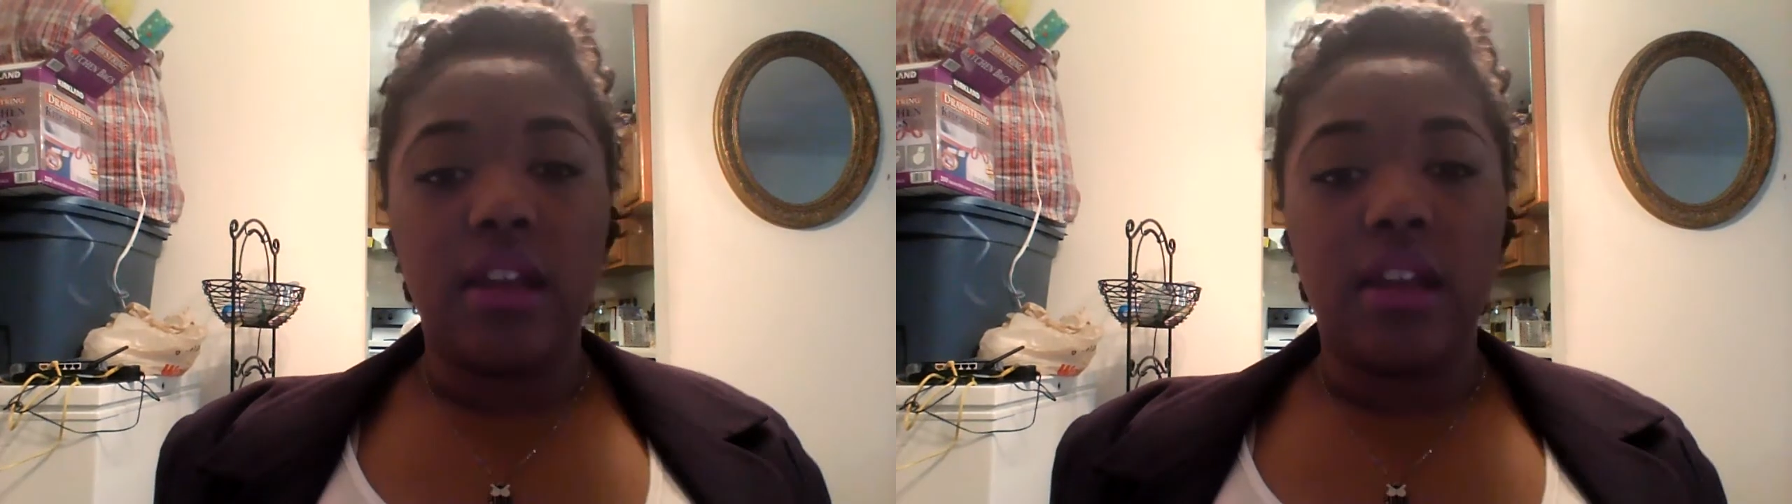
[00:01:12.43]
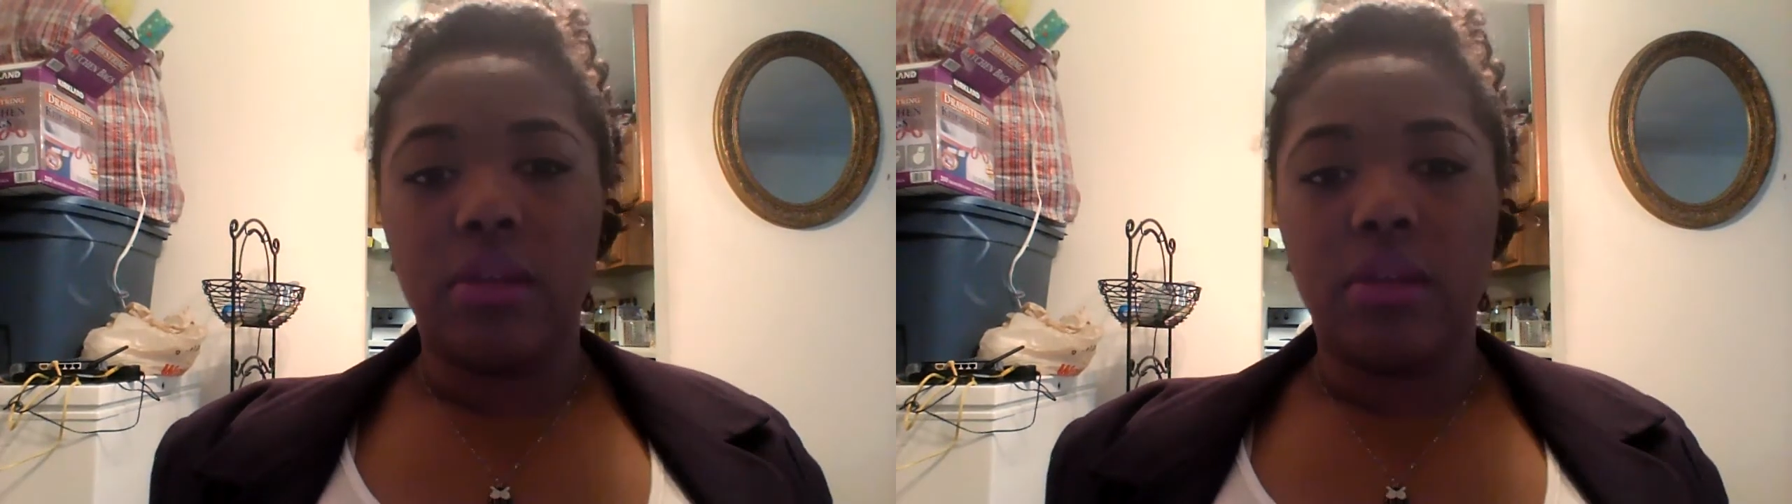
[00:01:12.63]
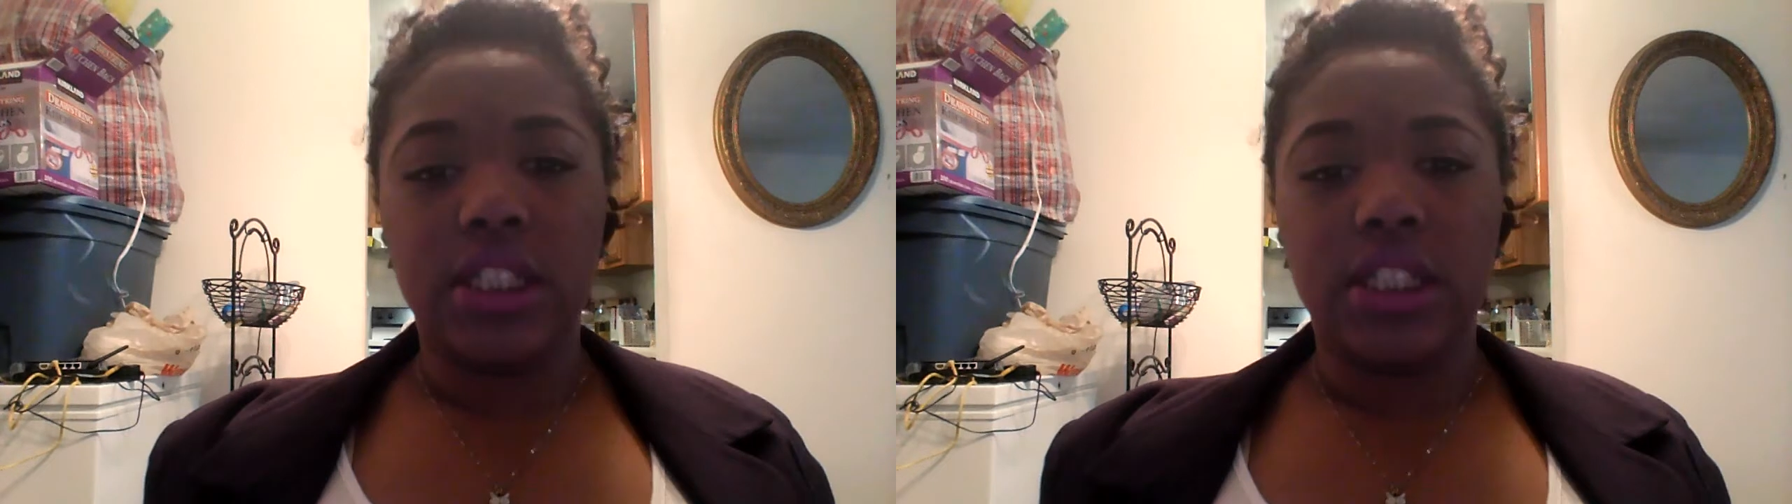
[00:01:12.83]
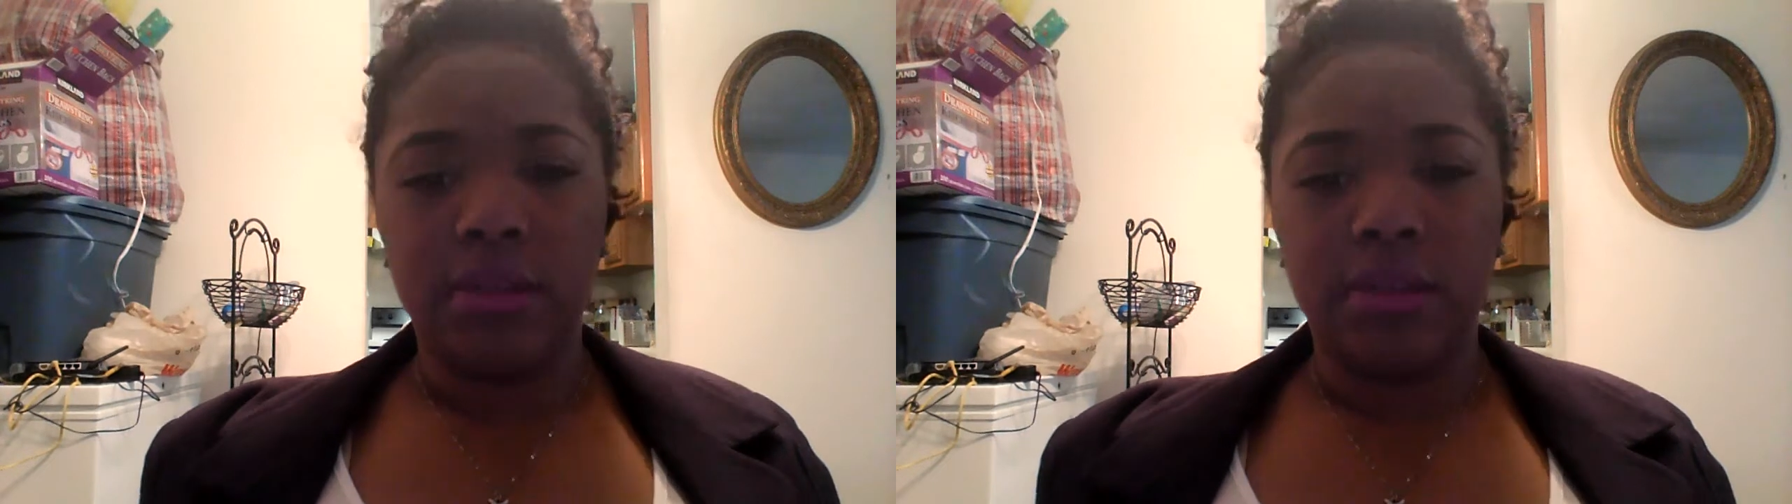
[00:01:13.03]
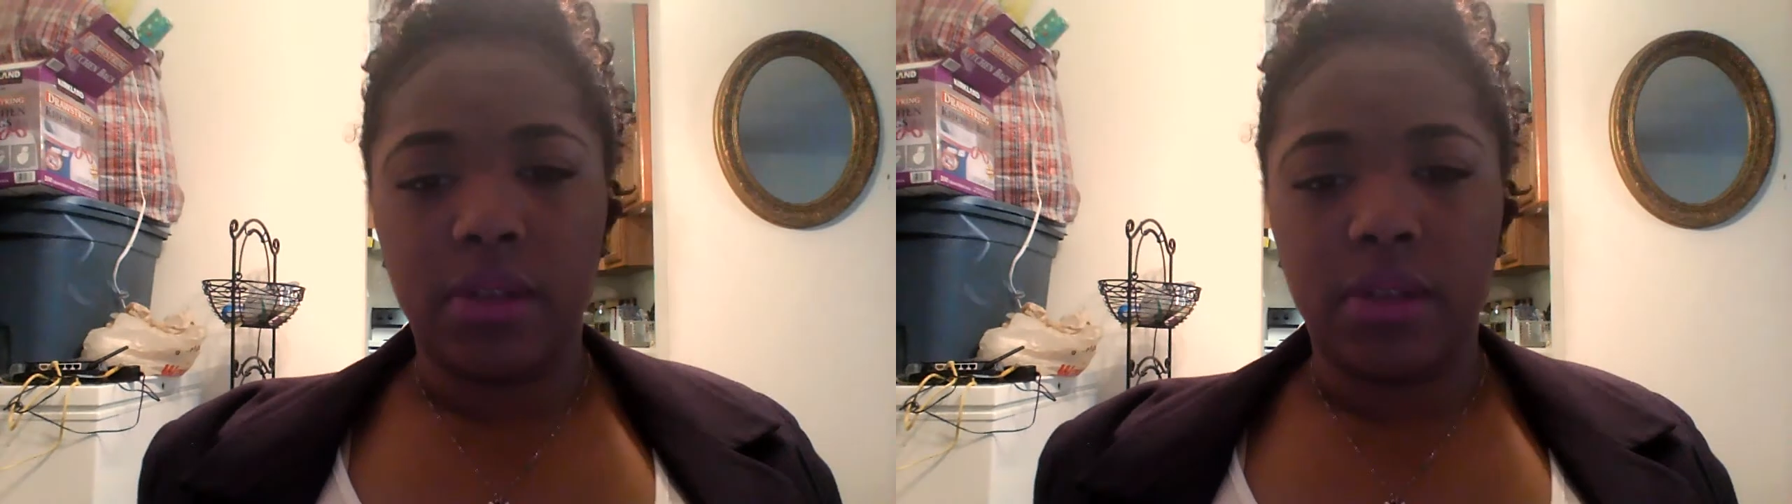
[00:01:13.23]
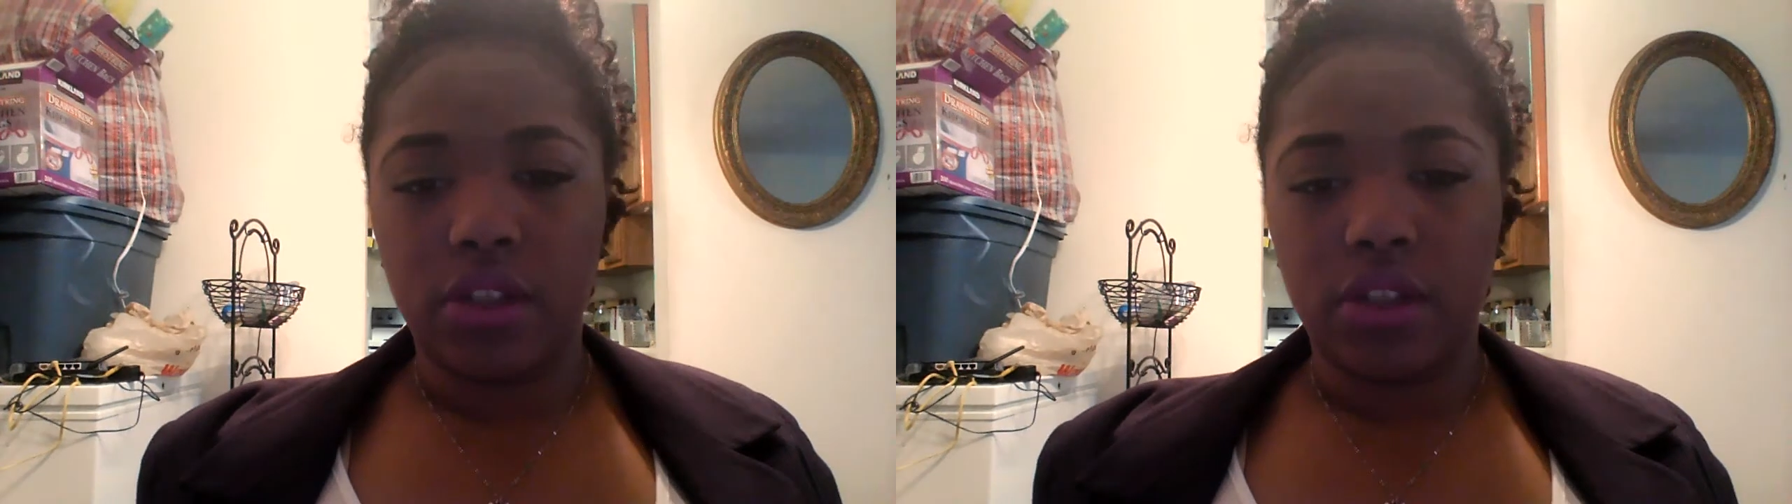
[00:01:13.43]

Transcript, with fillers: They were like cheap. They were like